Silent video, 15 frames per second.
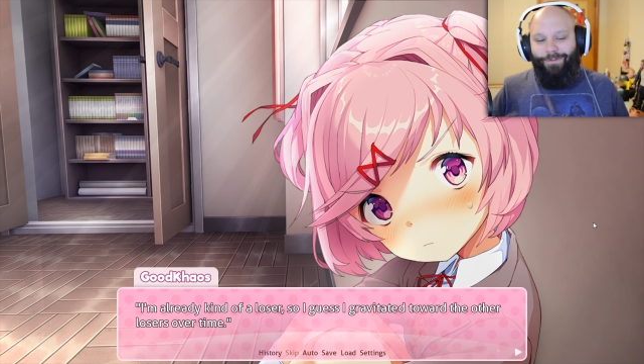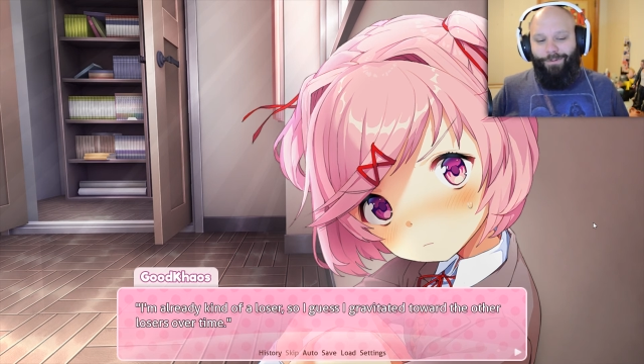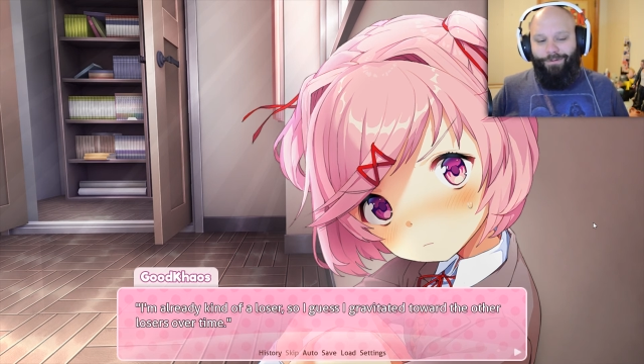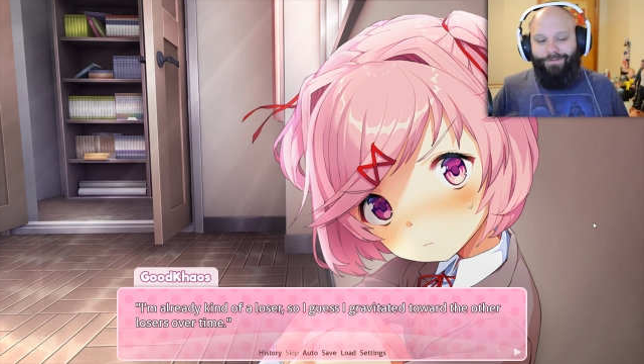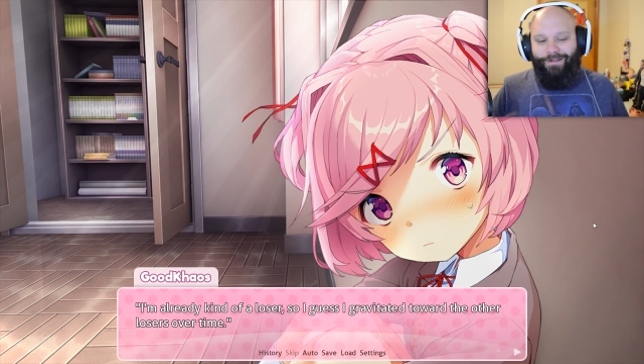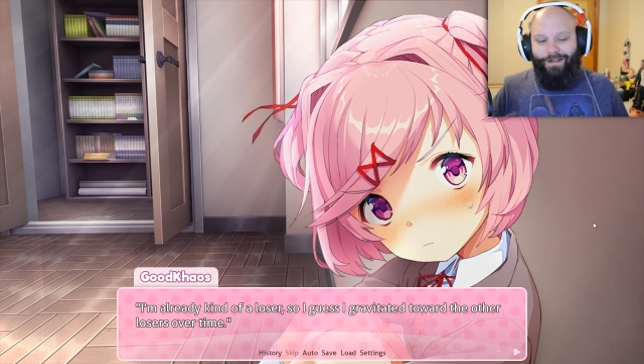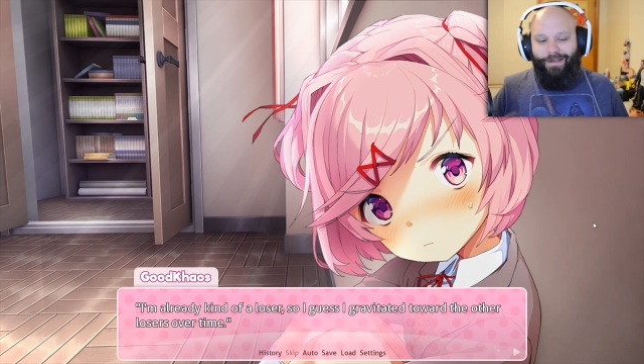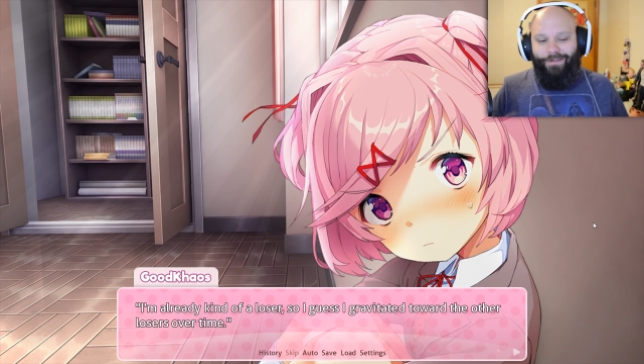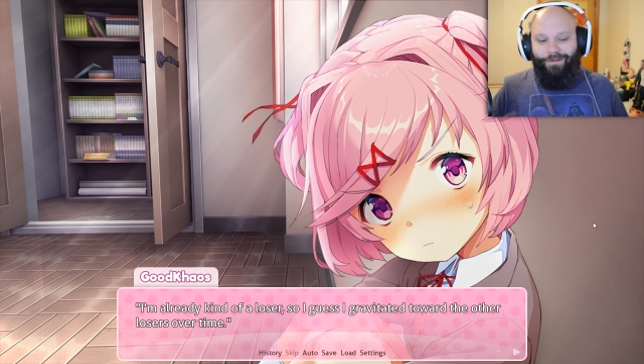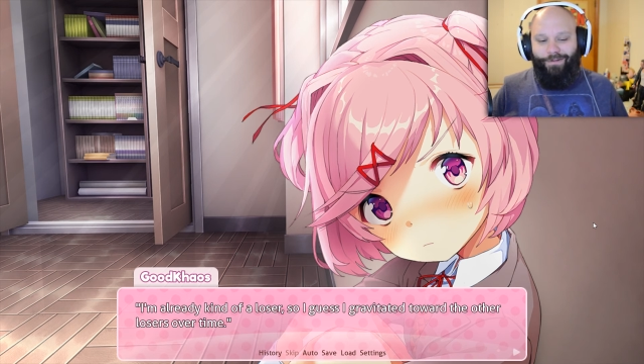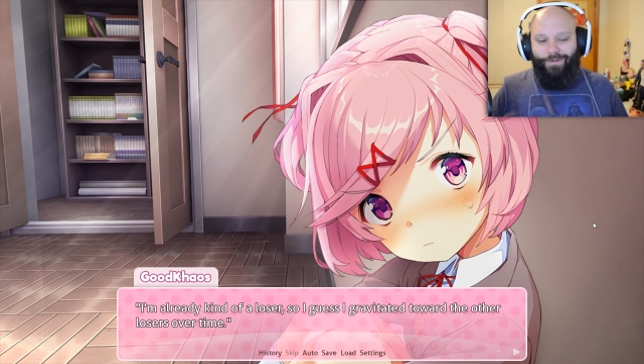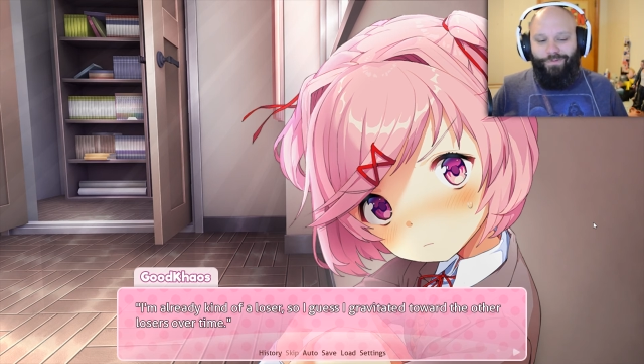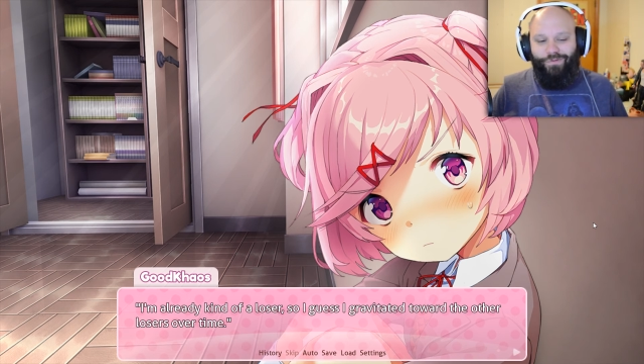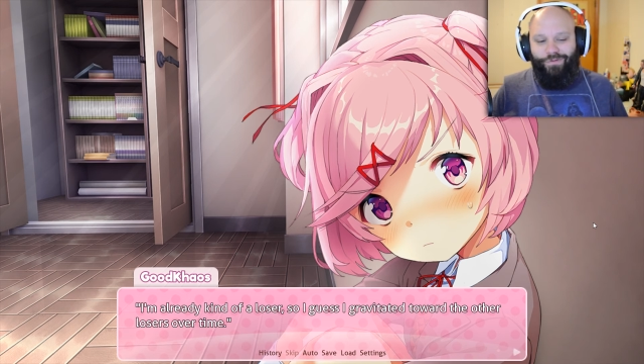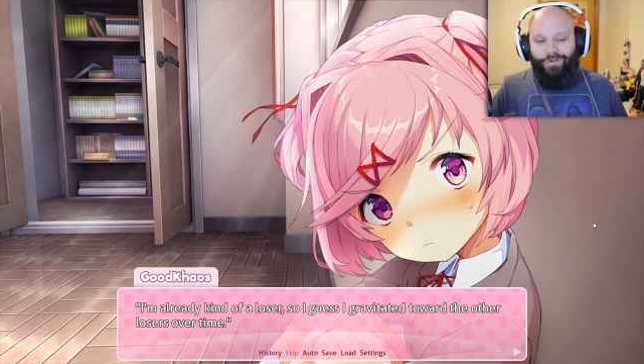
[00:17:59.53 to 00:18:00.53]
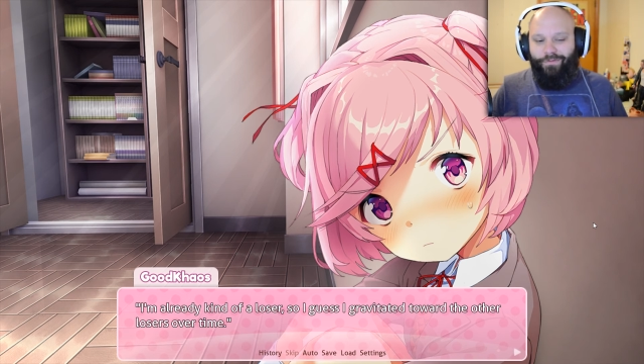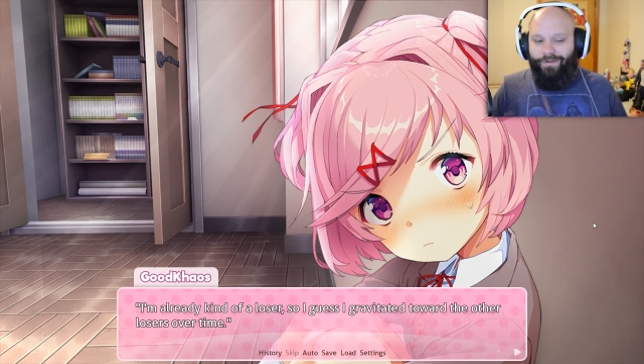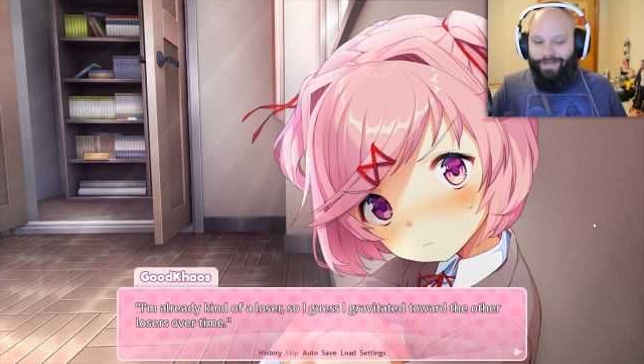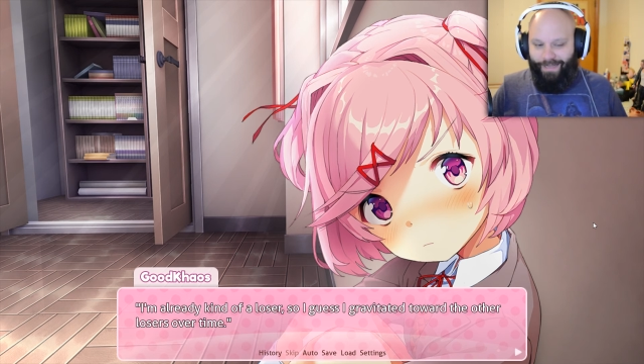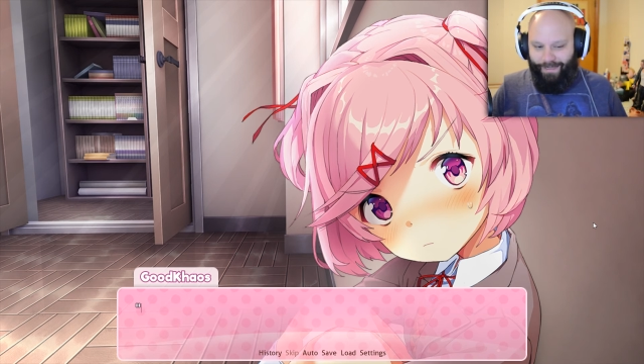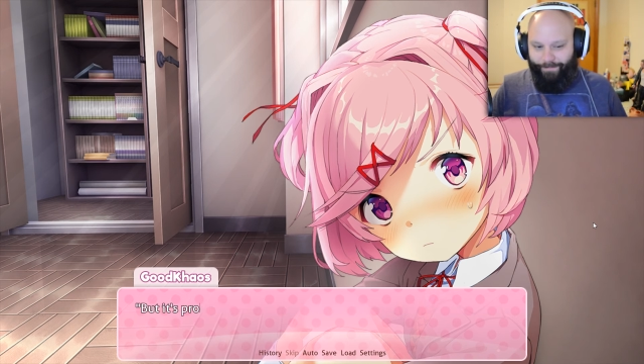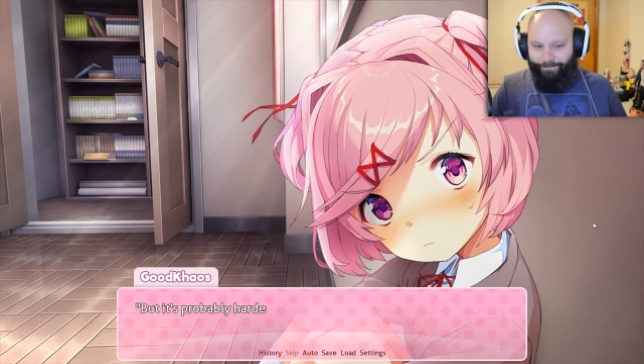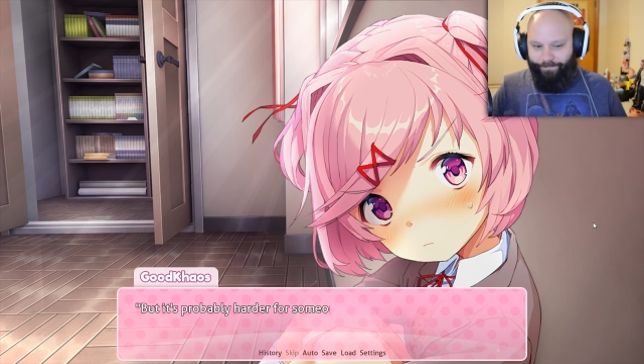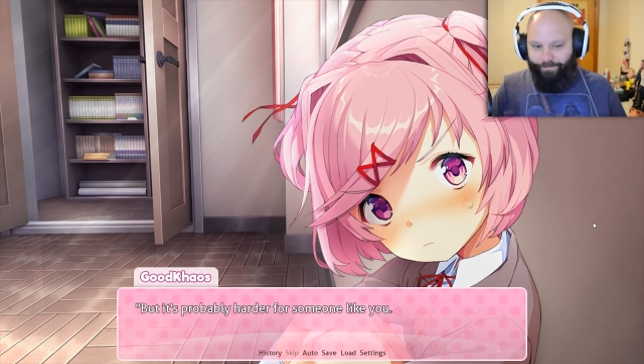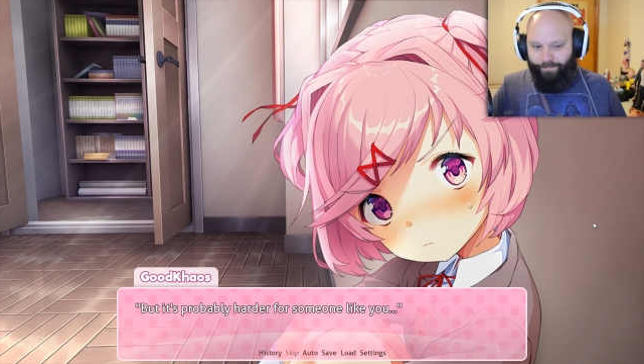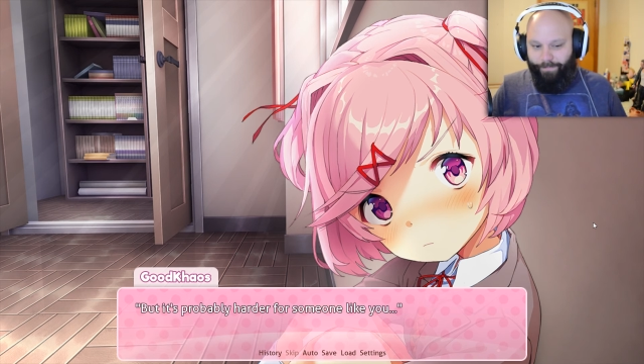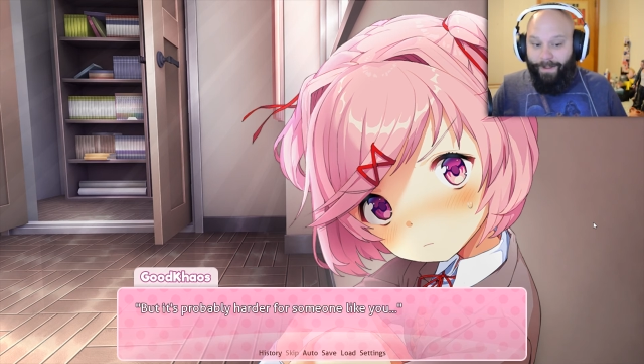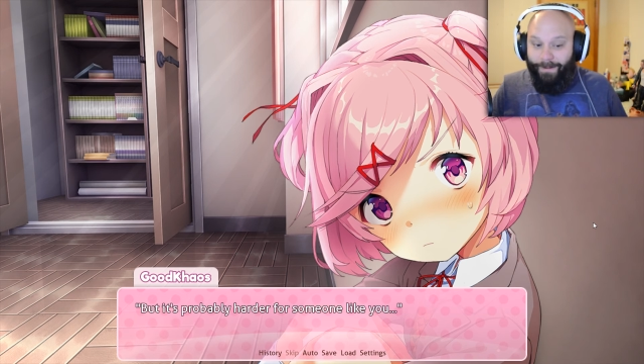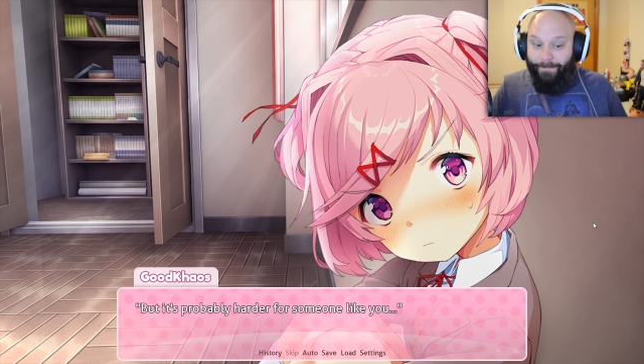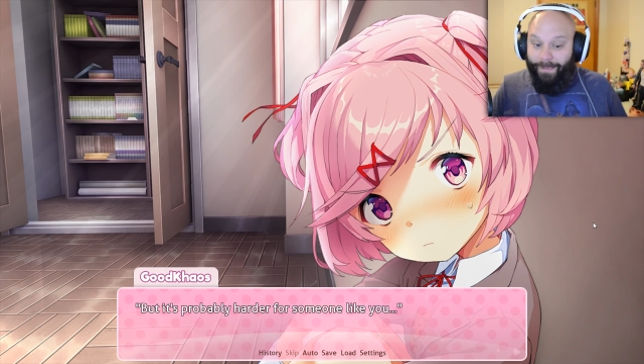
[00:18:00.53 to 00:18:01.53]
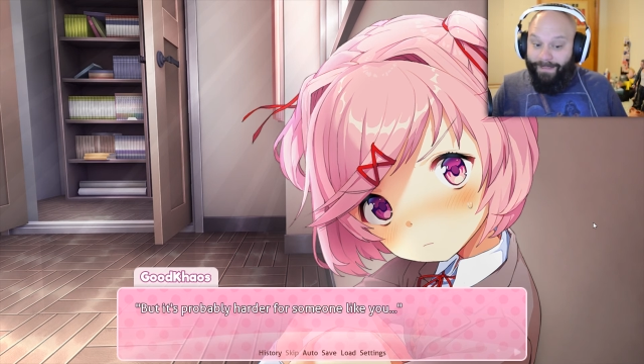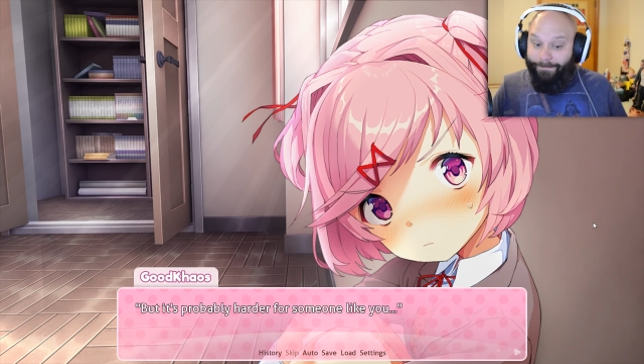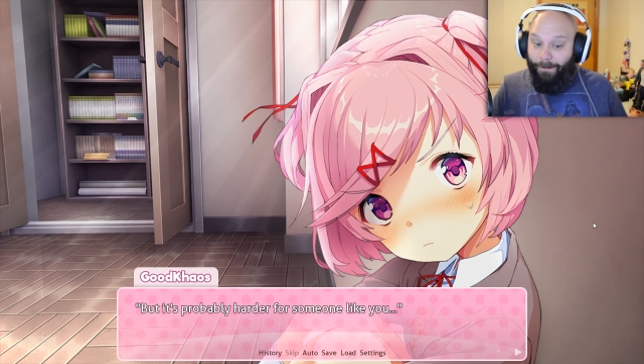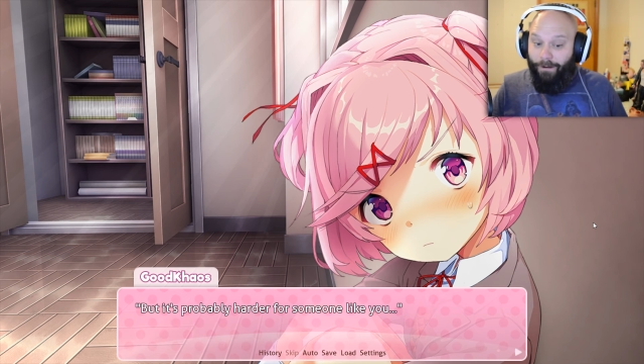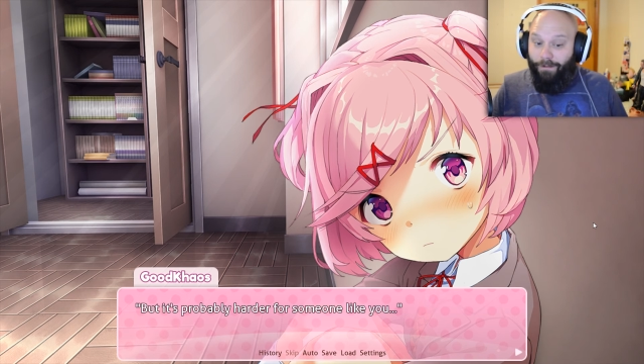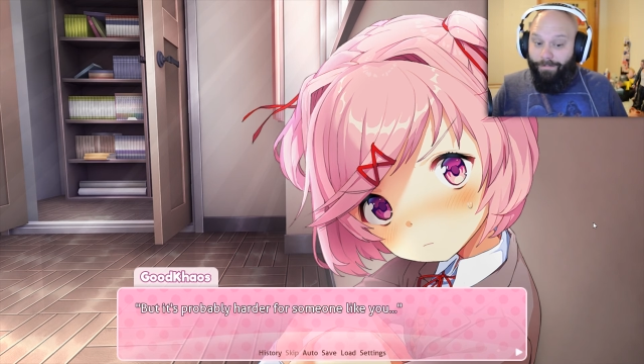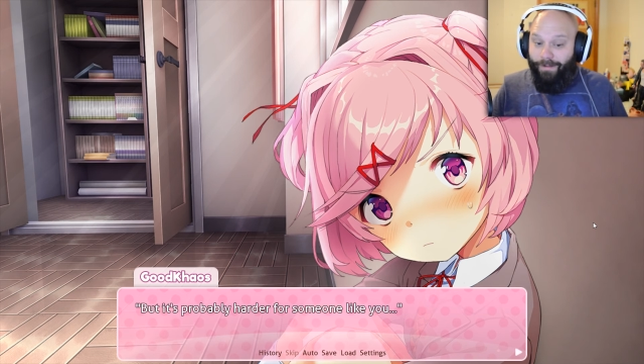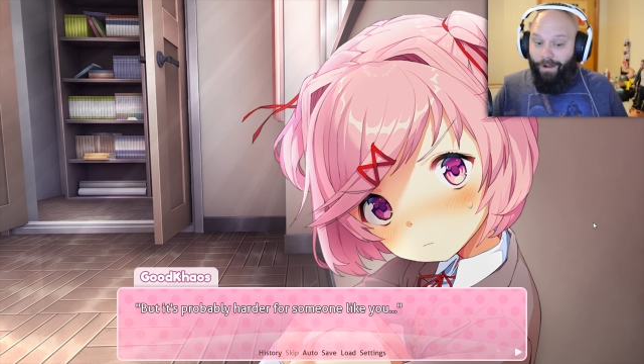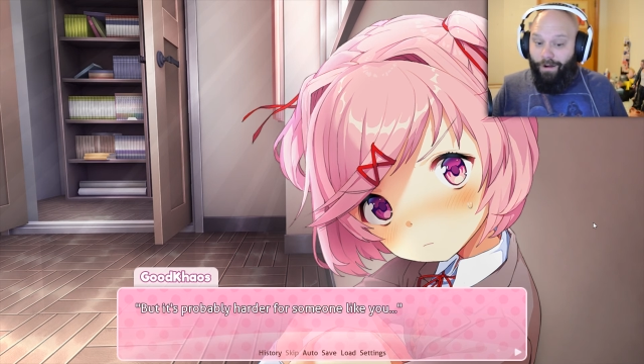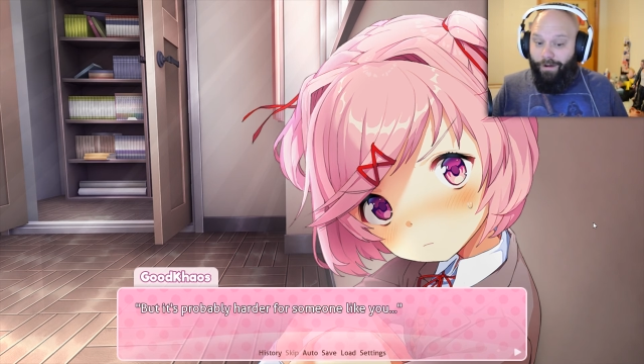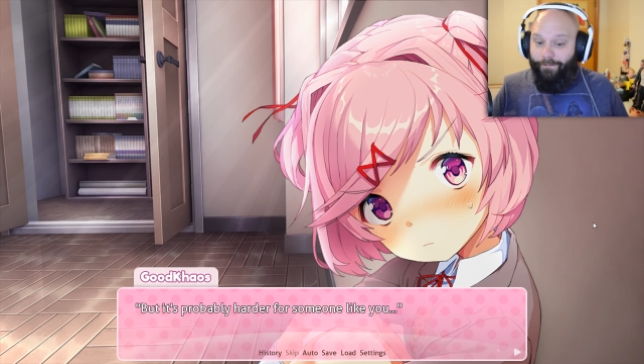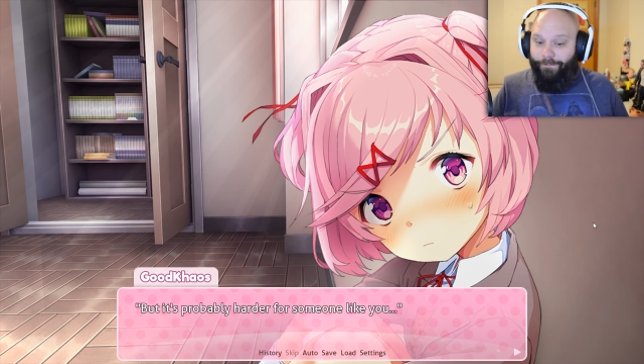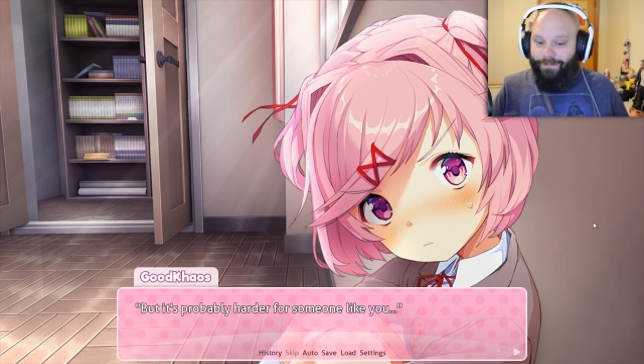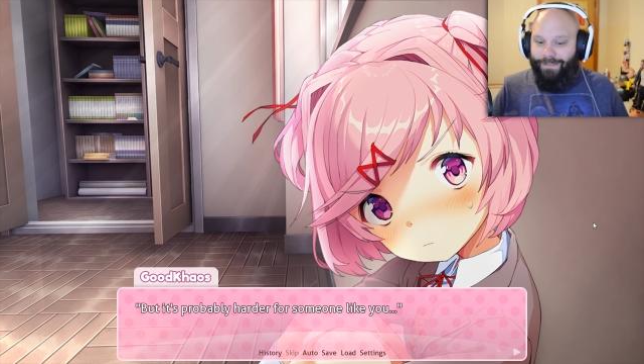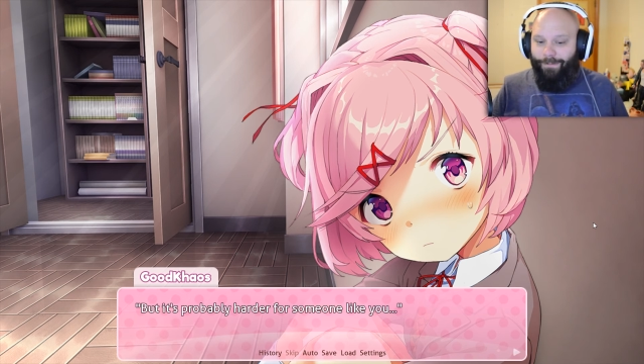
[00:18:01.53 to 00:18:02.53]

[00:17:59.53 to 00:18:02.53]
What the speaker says: towards the other losers over time. But it's probably harder for